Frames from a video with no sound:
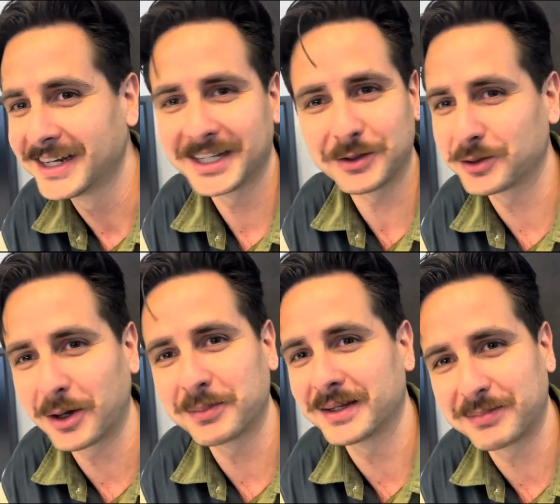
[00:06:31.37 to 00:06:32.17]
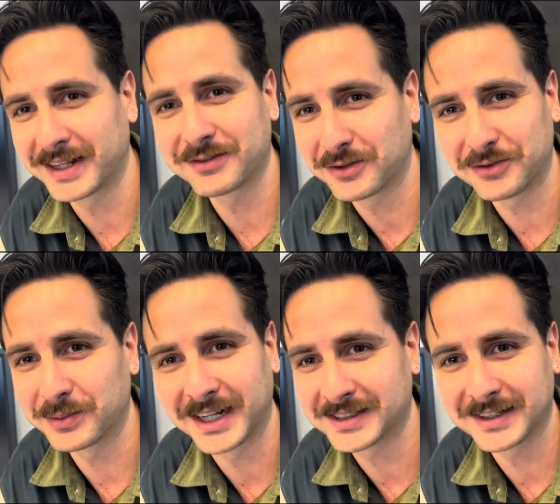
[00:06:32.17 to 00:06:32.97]
he would not be playing for
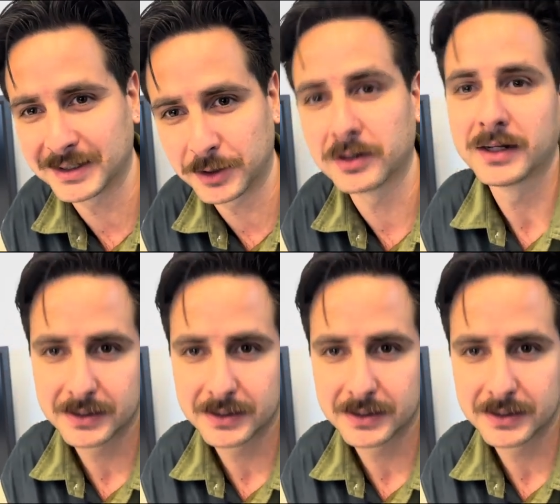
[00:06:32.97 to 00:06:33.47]
Fluminense anymore.